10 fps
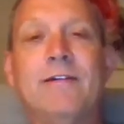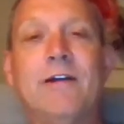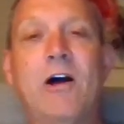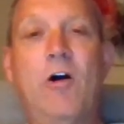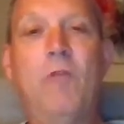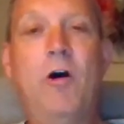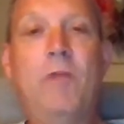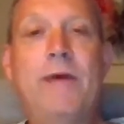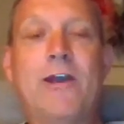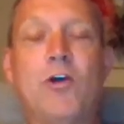I'll
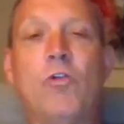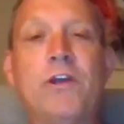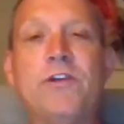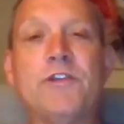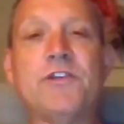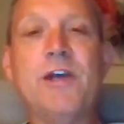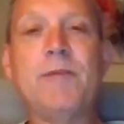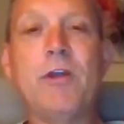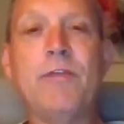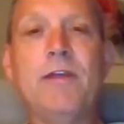bat according to the team,
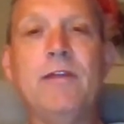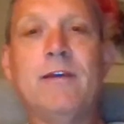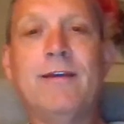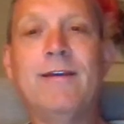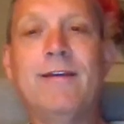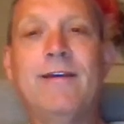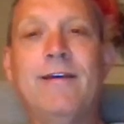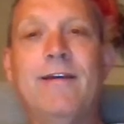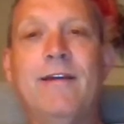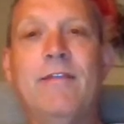and I think
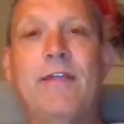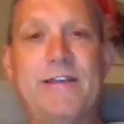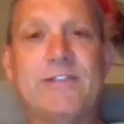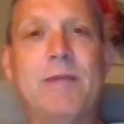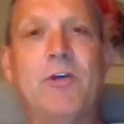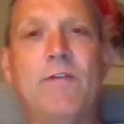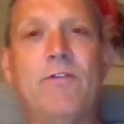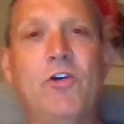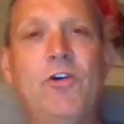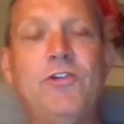that's something I've
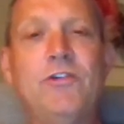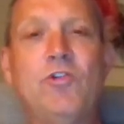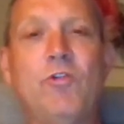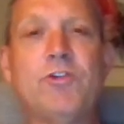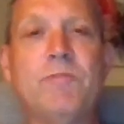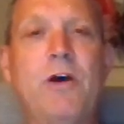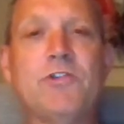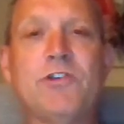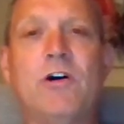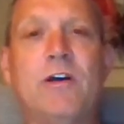learned. You talk to
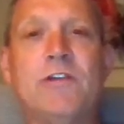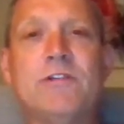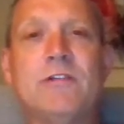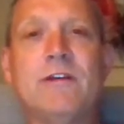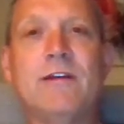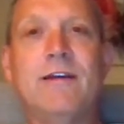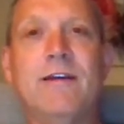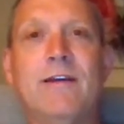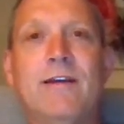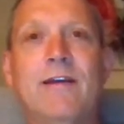most guys,
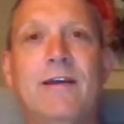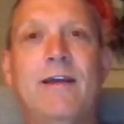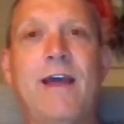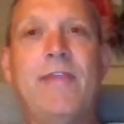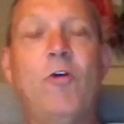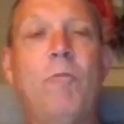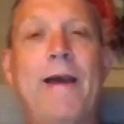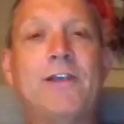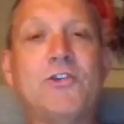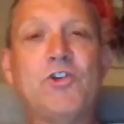and they'll
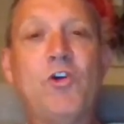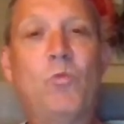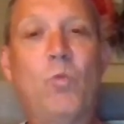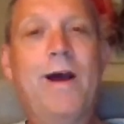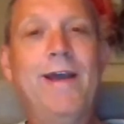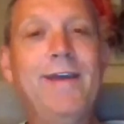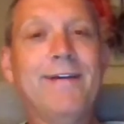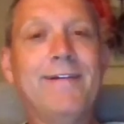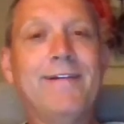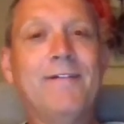bat a certain way.
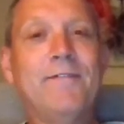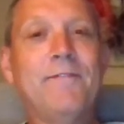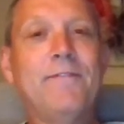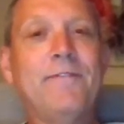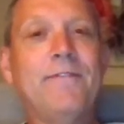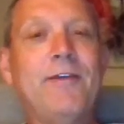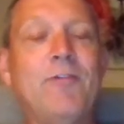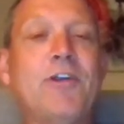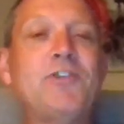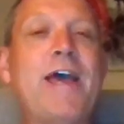They're
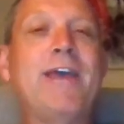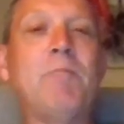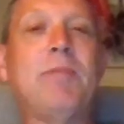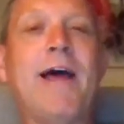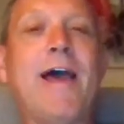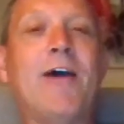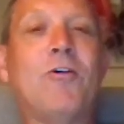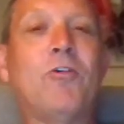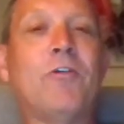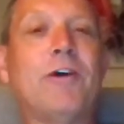an attacking player,
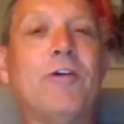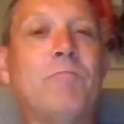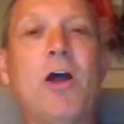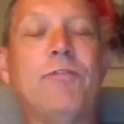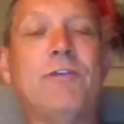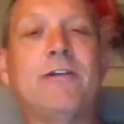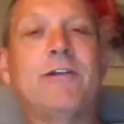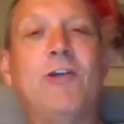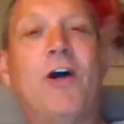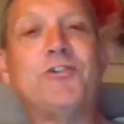or they're a bloke that
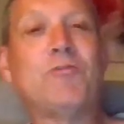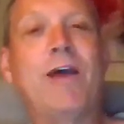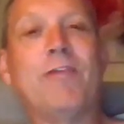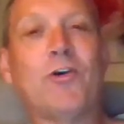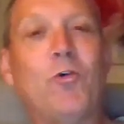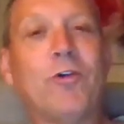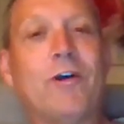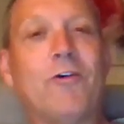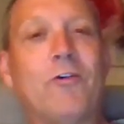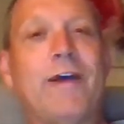glides around the
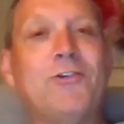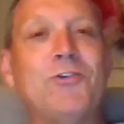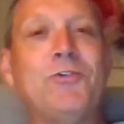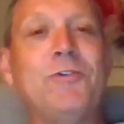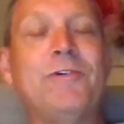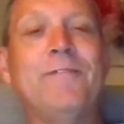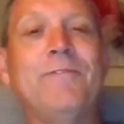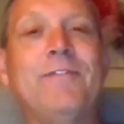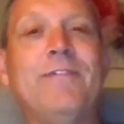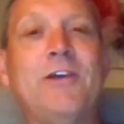corner, or they do.
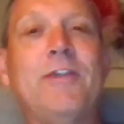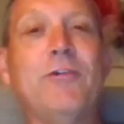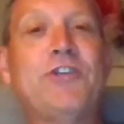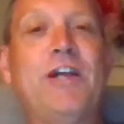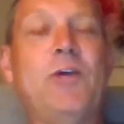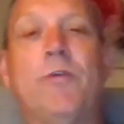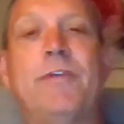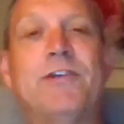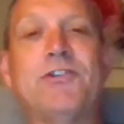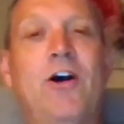They'll tell you what
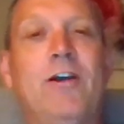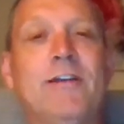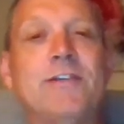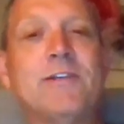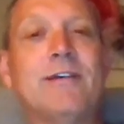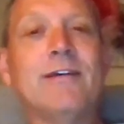their style is.